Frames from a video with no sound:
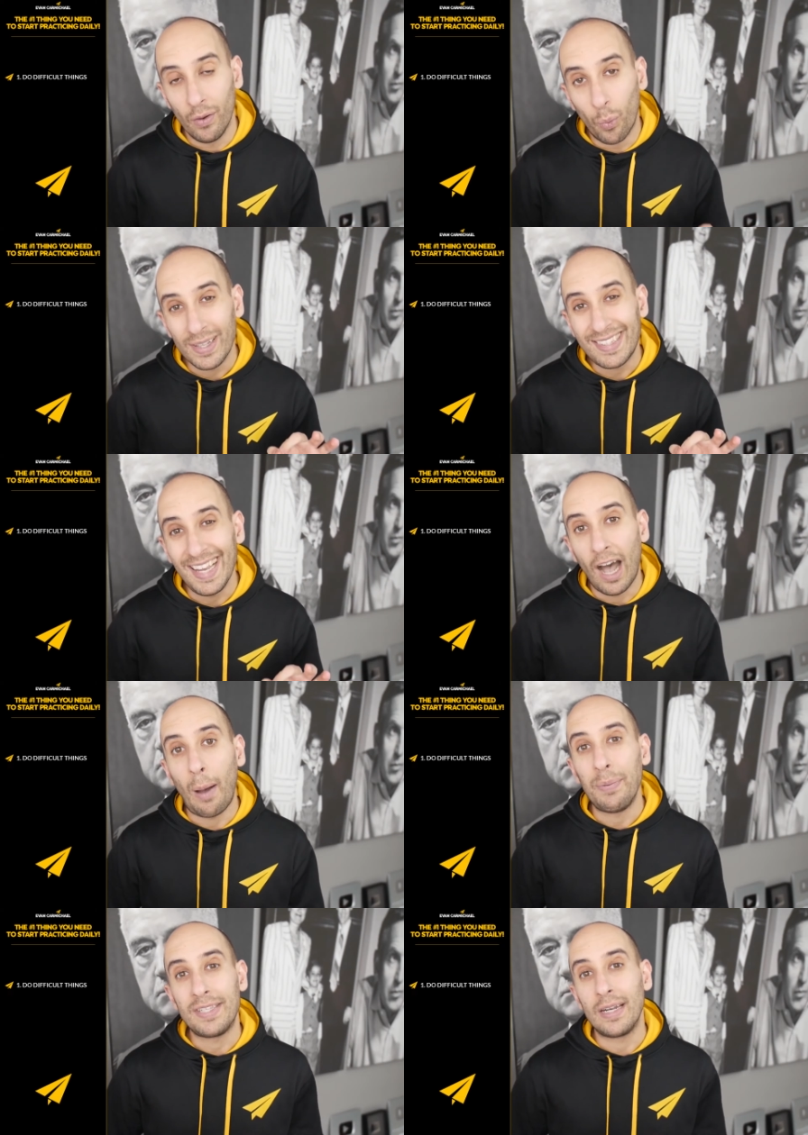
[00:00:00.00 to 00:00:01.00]
What's the
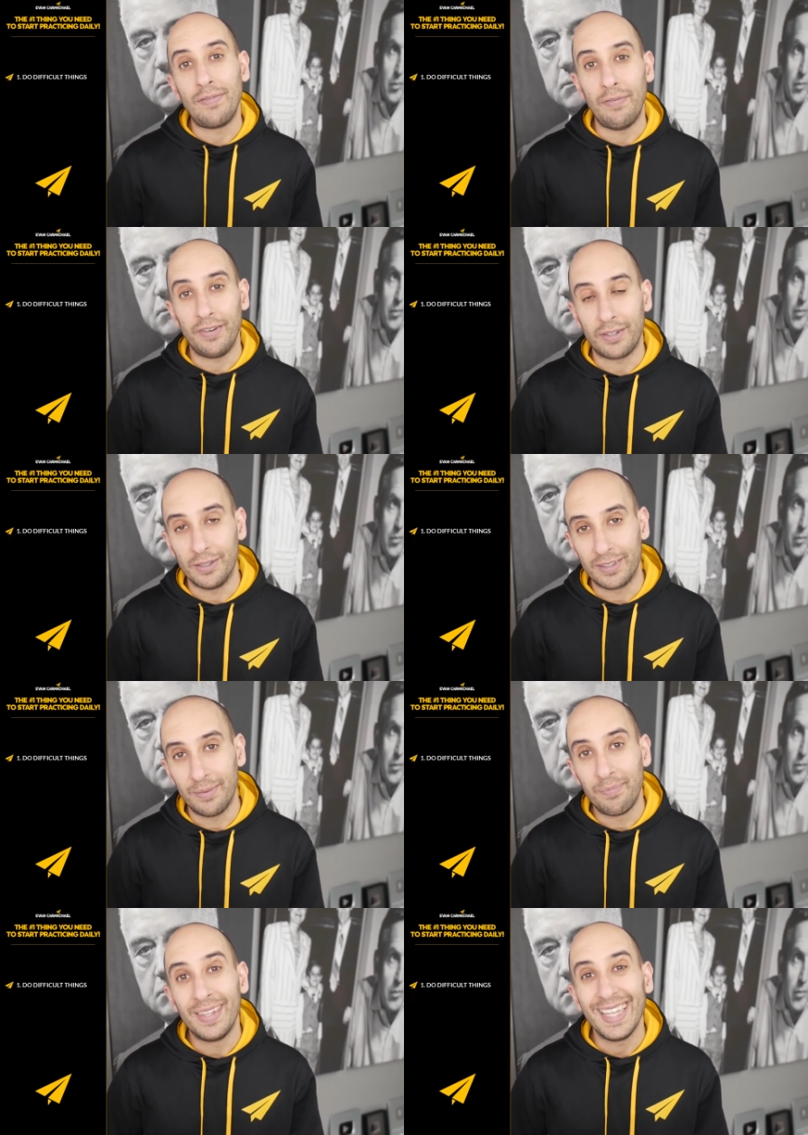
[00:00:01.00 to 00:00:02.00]
opposite of difficult?
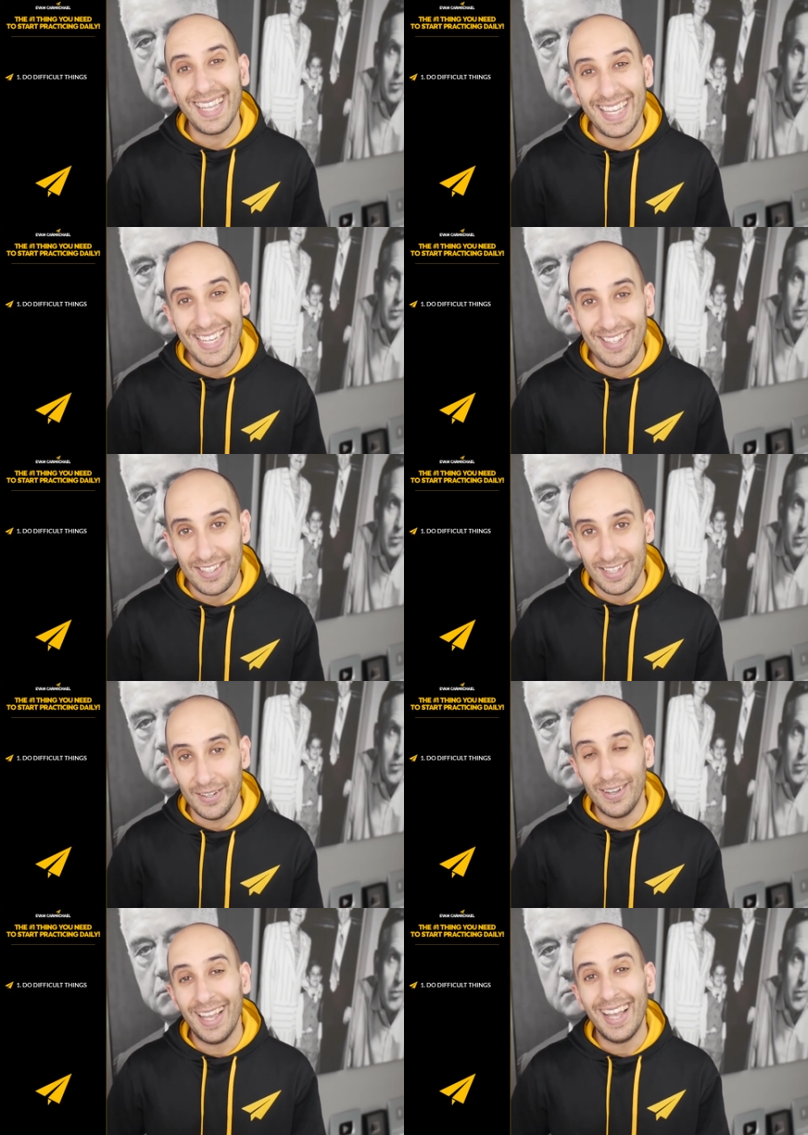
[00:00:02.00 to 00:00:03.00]
Easy,
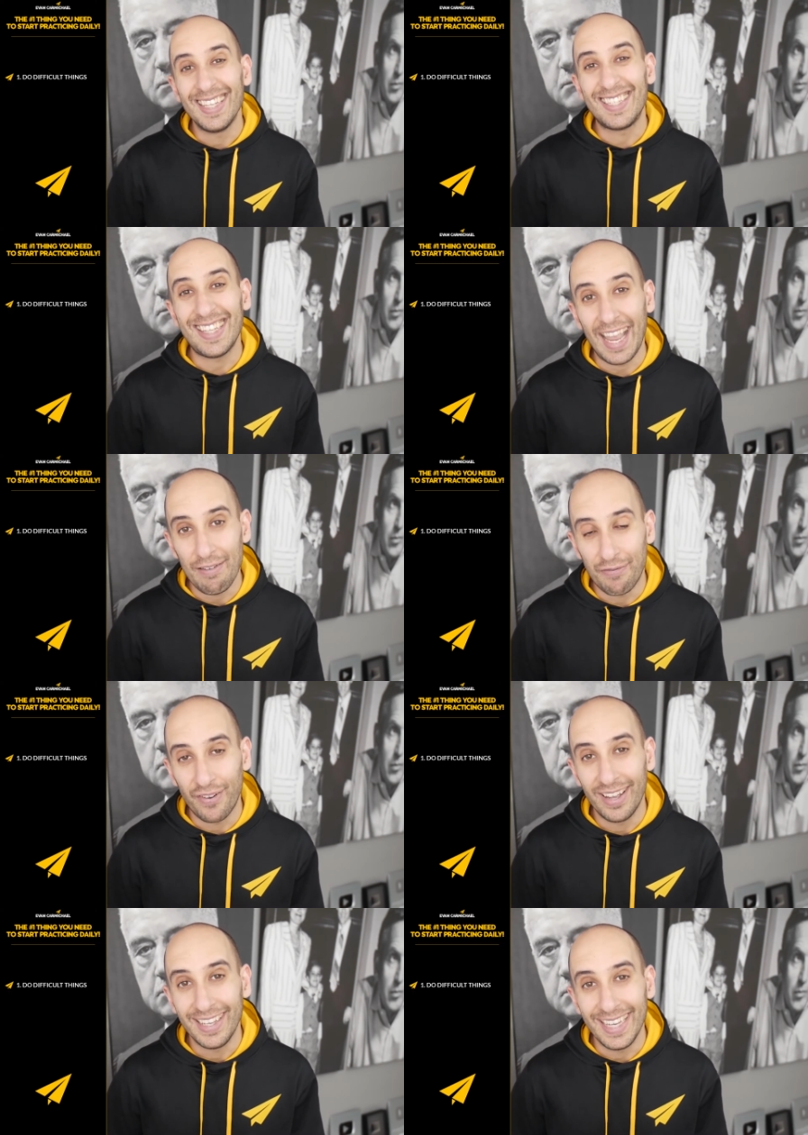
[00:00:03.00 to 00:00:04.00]

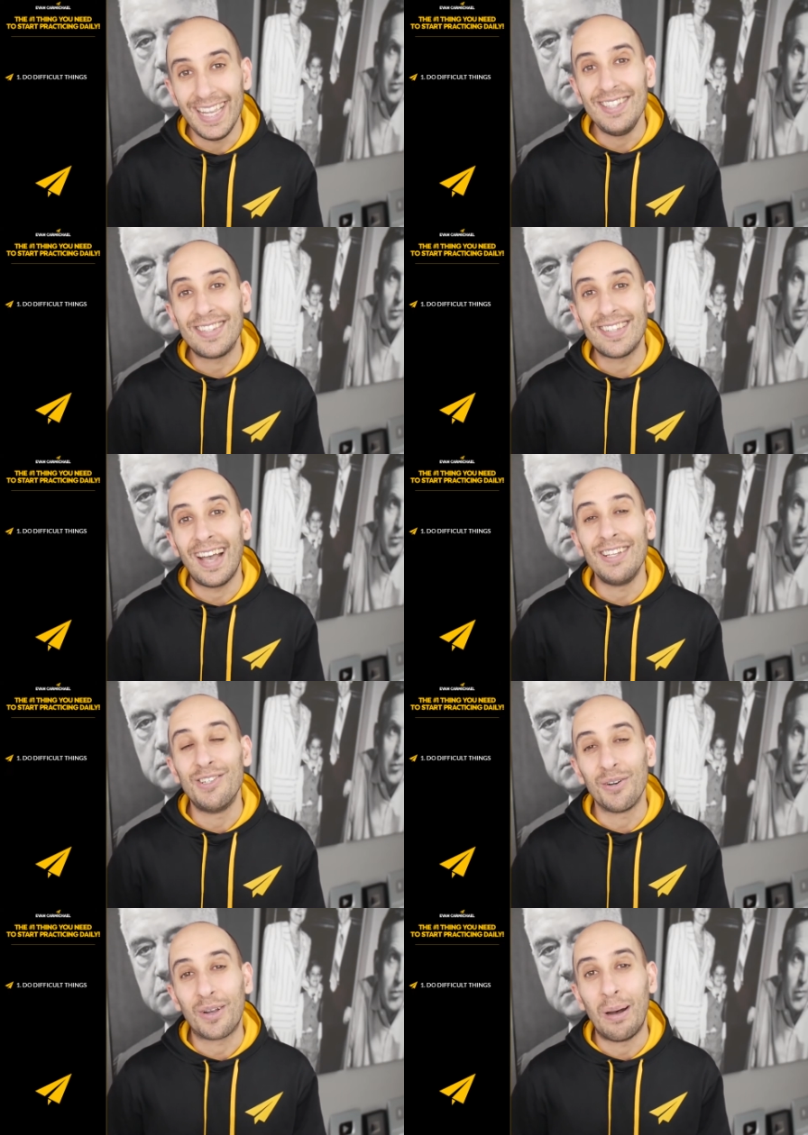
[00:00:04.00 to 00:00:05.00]
safe, inside
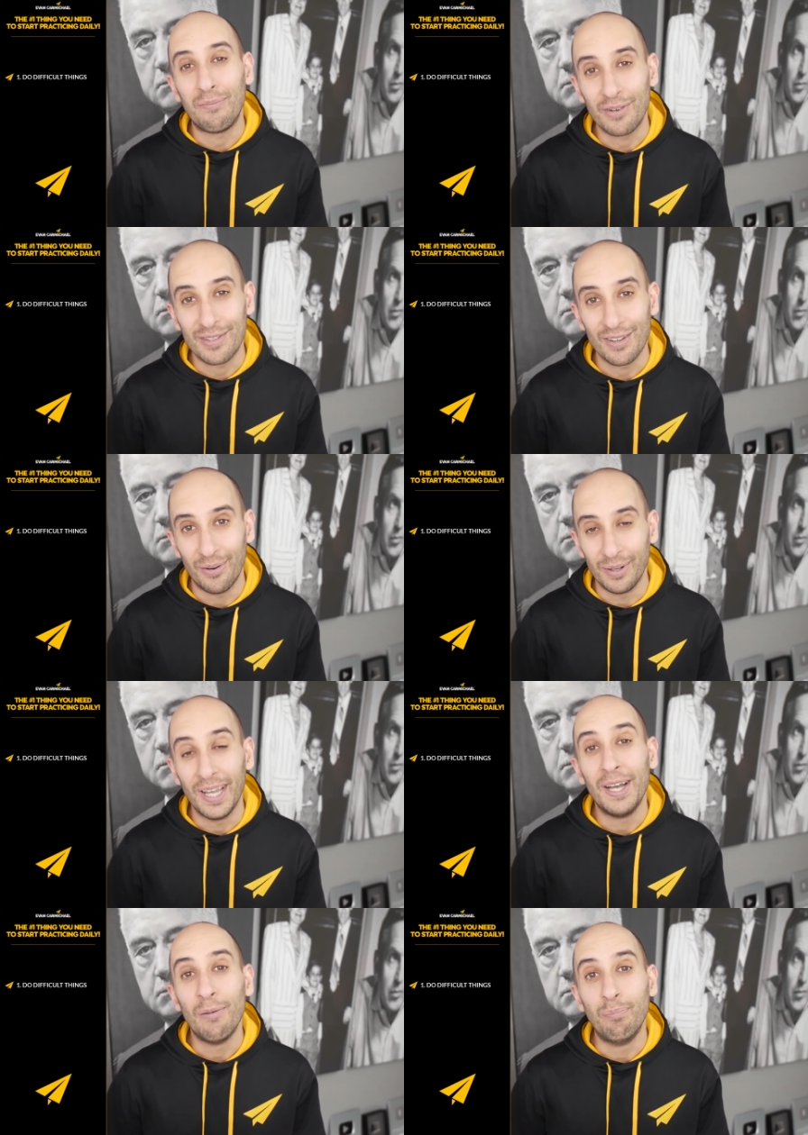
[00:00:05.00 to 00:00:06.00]
your comfort zone,
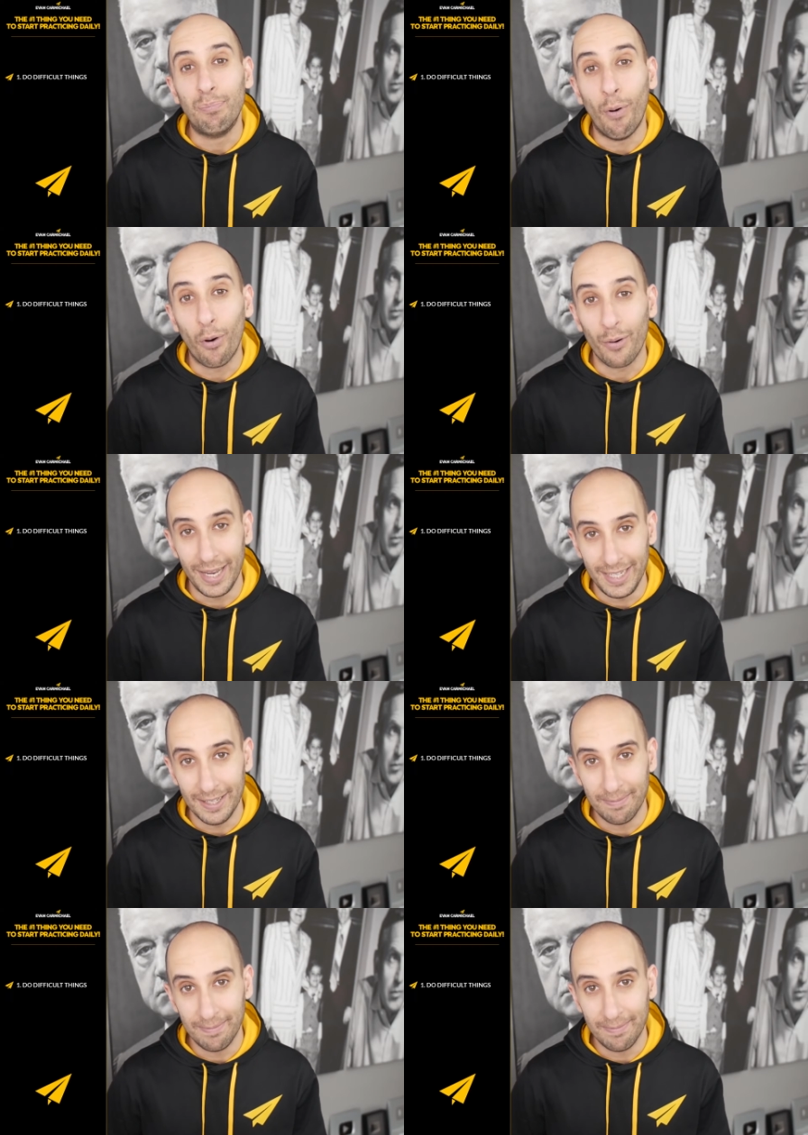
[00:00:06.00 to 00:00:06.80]
boring.